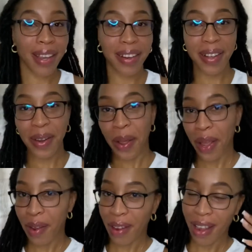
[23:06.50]
girl no
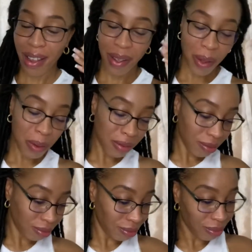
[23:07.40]
area code
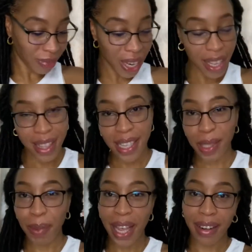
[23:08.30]
these
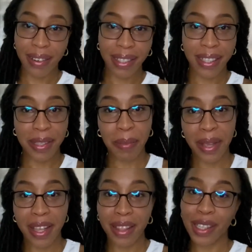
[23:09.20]
black girls need to
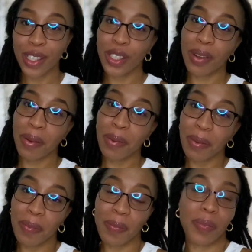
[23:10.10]
be in the show
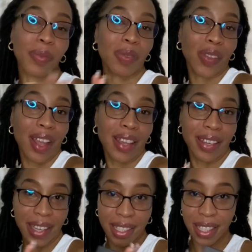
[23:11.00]

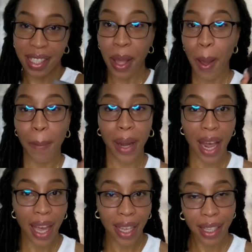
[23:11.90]
yes
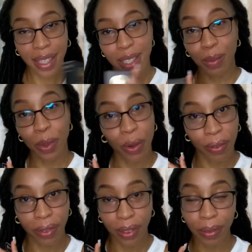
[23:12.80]
black is
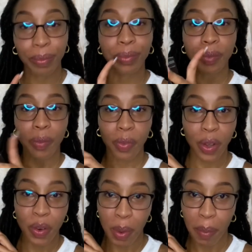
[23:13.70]
beautiful
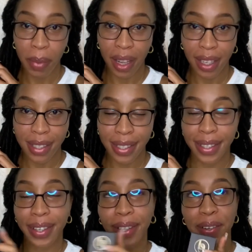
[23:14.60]
remember that
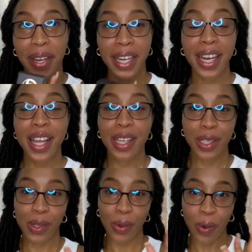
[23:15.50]
all right
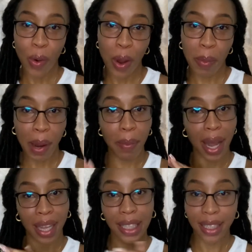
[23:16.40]
so all my
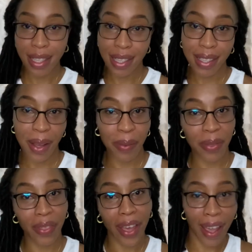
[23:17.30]
black girls out
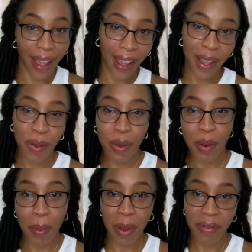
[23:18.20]
there we
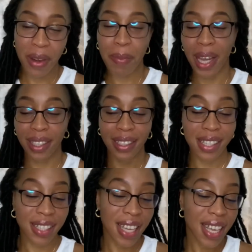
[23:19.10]
wrapping for the black girls
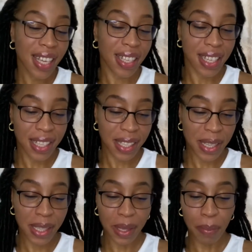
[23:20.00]
this is
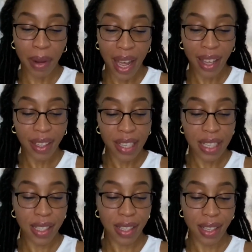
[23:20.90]
the black girl
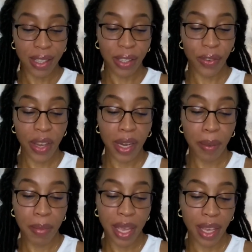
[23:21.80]
sunscreen
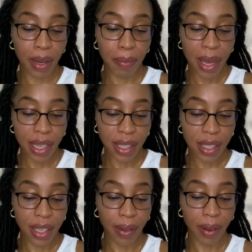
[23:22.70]
make it matte
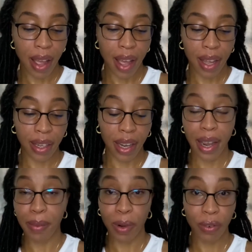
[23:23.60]
and i
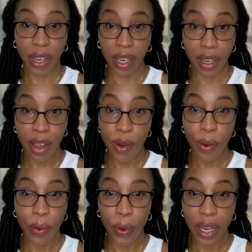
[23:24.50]
am already
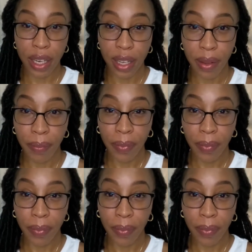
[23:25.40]
oily